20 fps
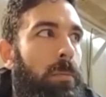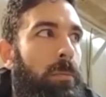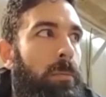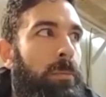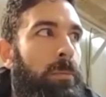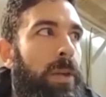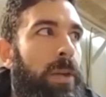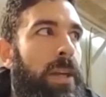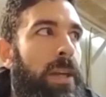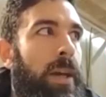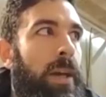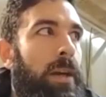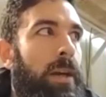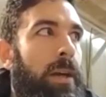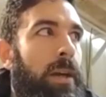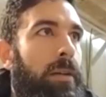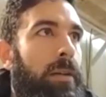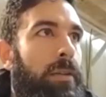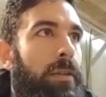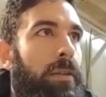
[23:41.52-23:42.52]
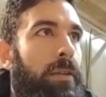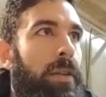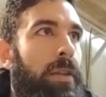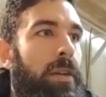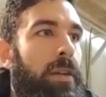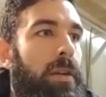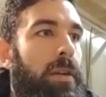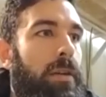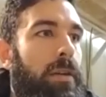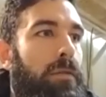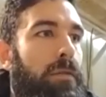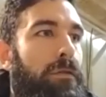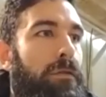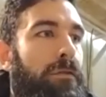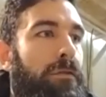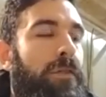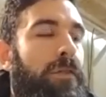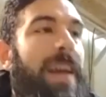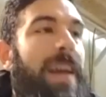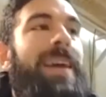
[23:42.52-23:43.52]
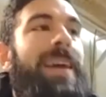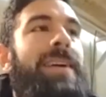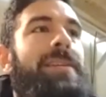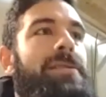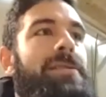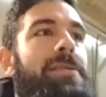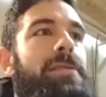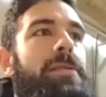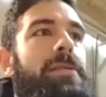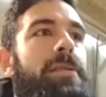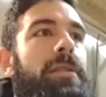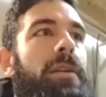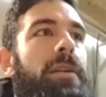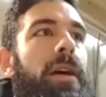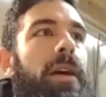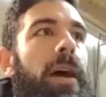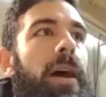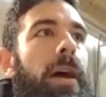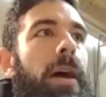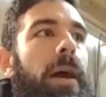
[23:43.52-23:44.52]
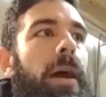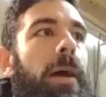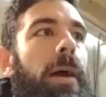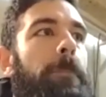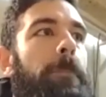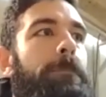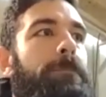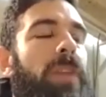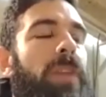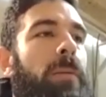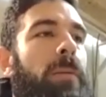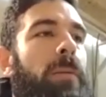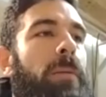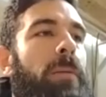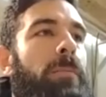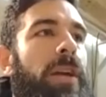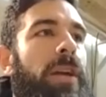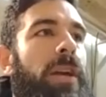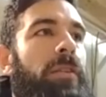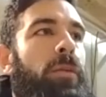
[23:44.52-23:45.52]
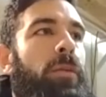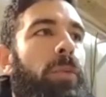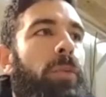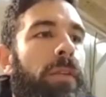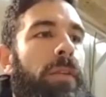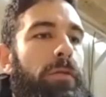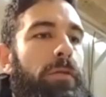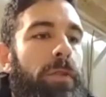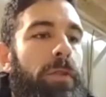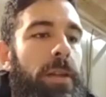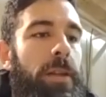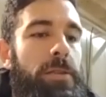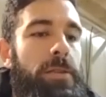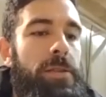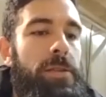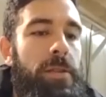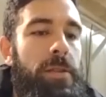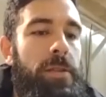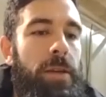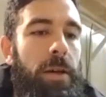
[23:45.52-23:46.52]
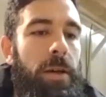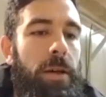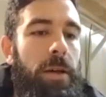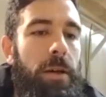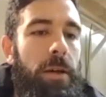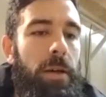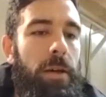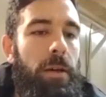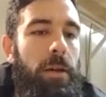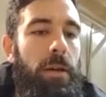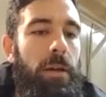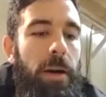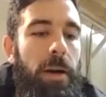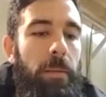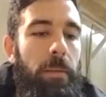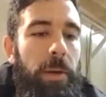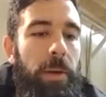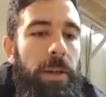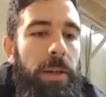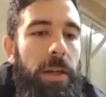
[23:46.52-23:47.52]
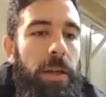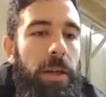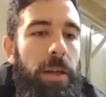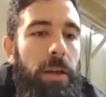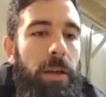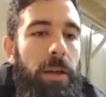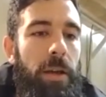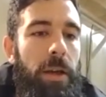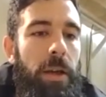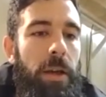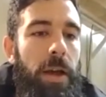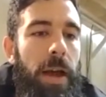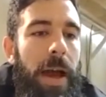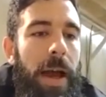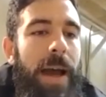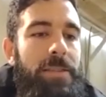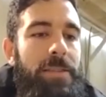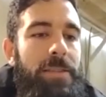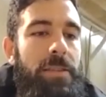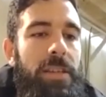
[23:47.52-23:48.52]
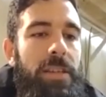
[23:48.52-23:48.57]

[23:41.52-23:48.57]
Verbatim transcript: being the face uh being the one that runs the company has mm. a hmm.